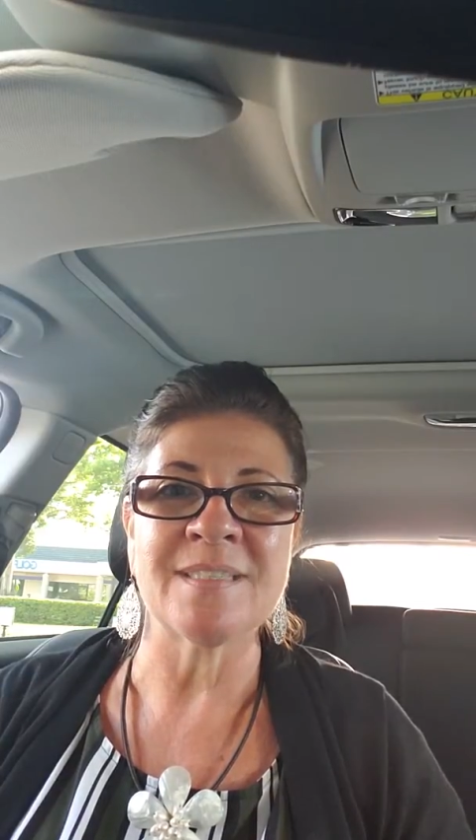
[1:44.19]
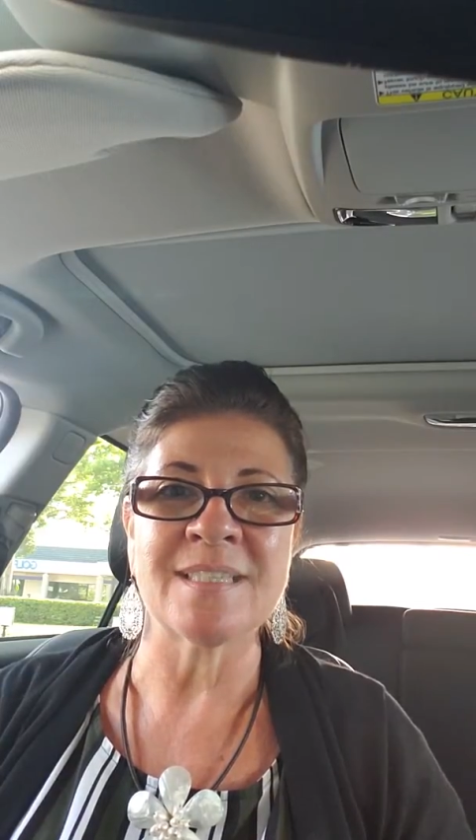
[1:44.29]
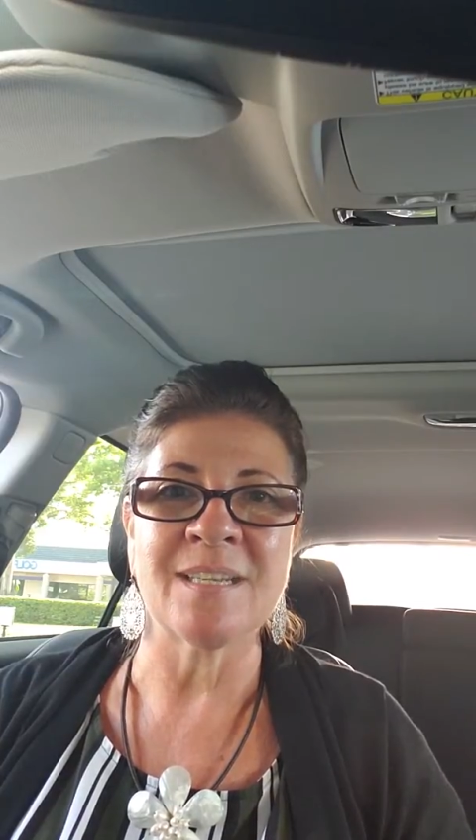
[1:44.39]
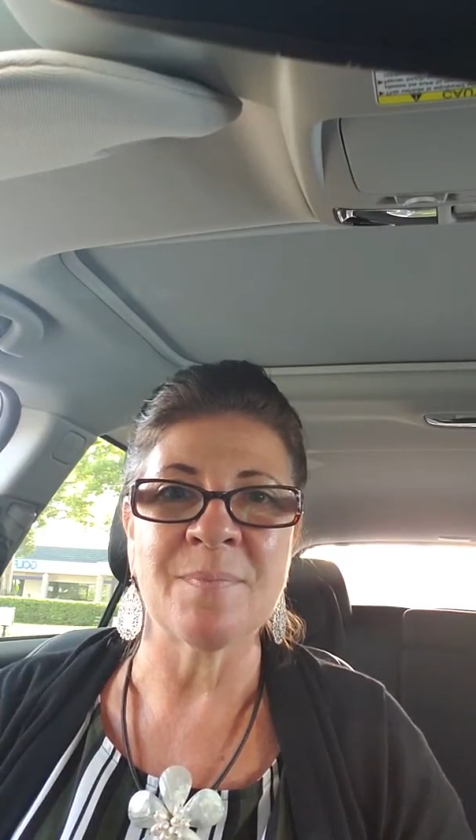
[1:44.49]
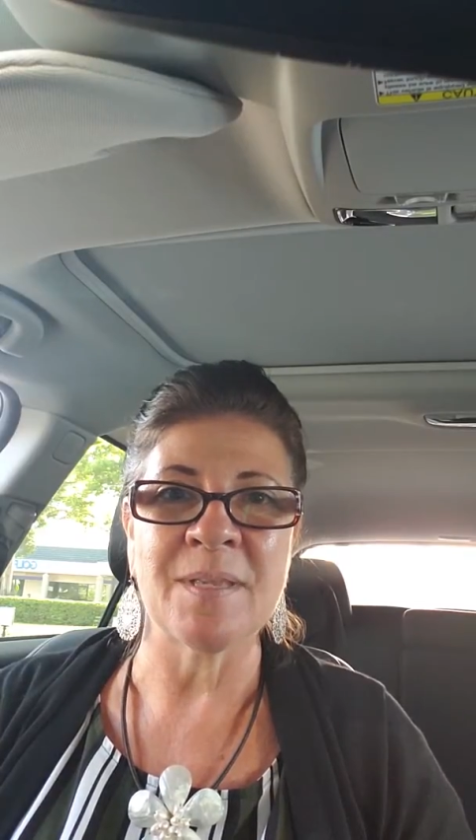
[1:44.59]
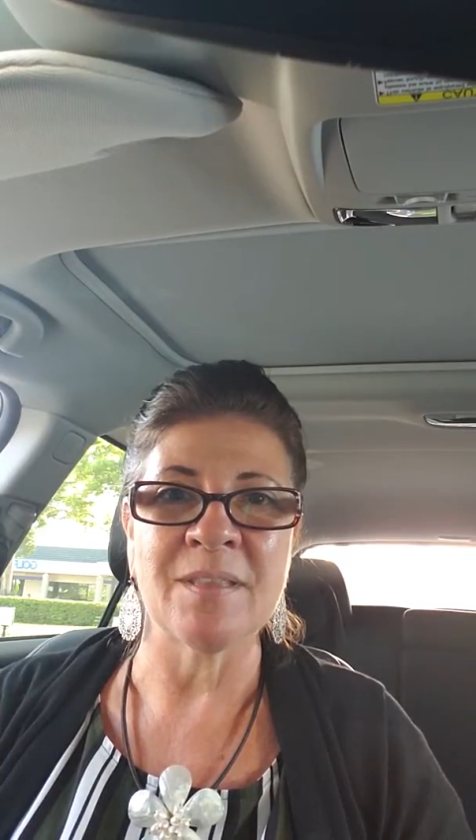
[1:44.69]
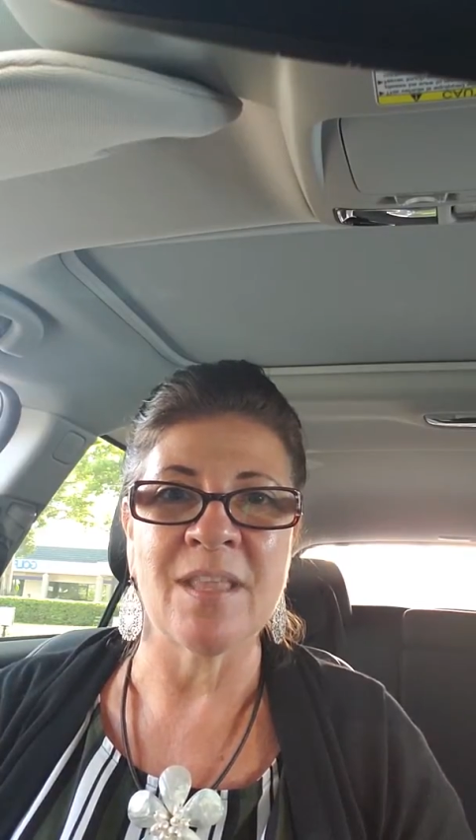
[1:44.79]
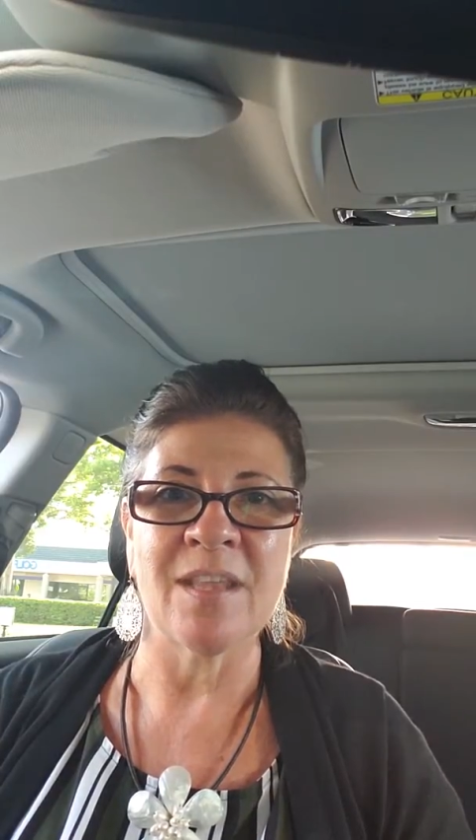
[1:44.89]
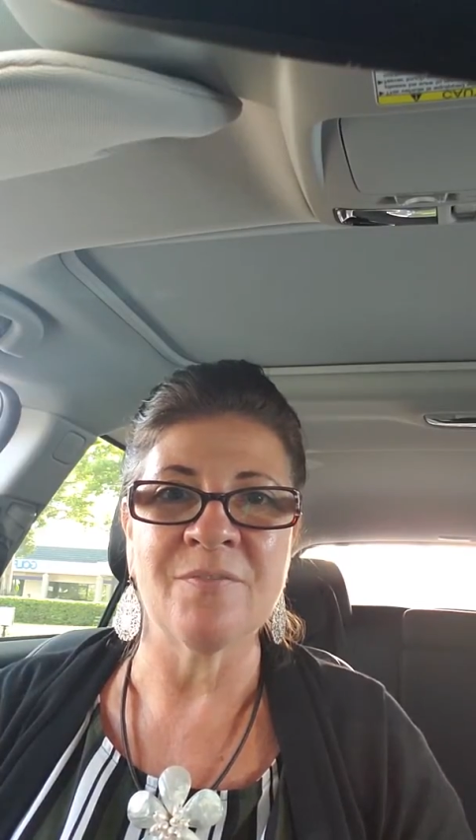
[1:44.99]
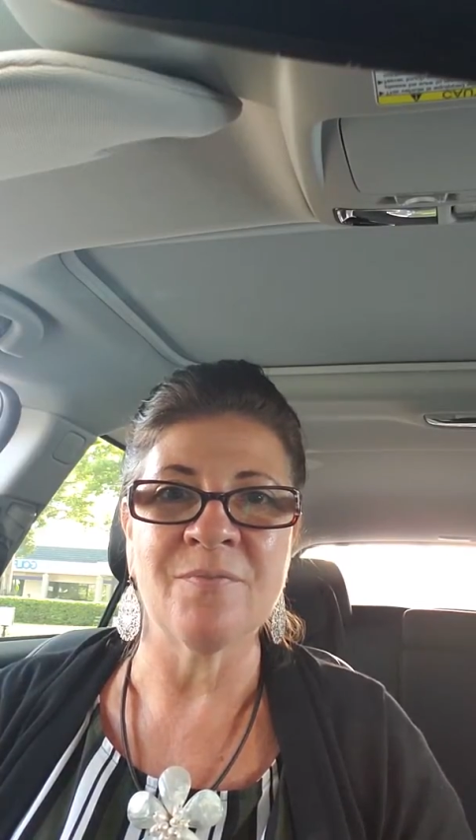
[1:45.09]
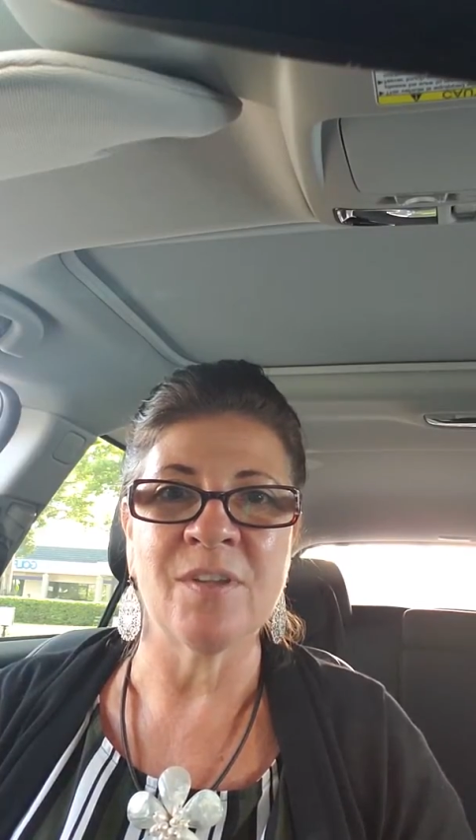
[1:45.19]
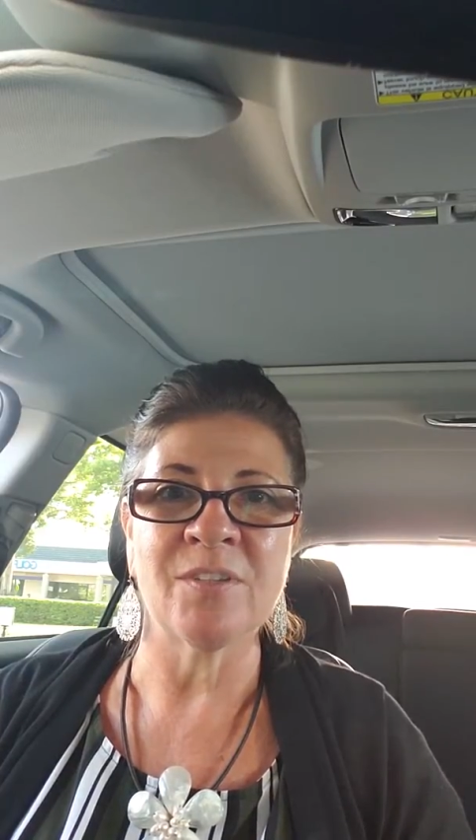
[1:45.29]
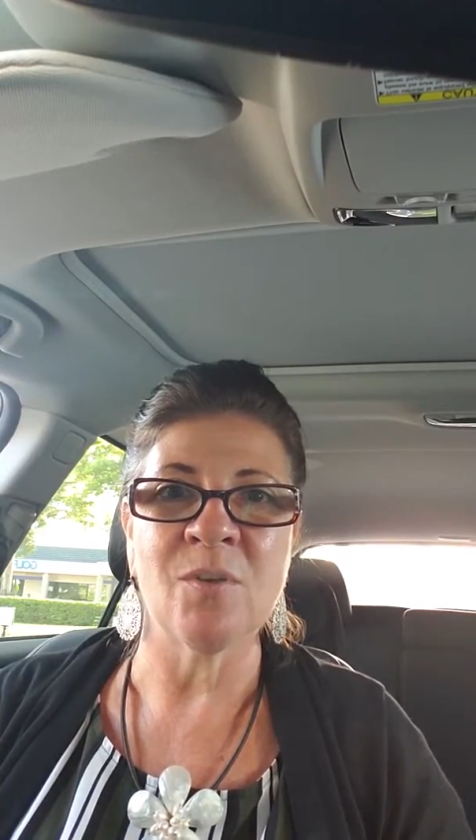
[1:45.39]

It's going to be a lot of fun.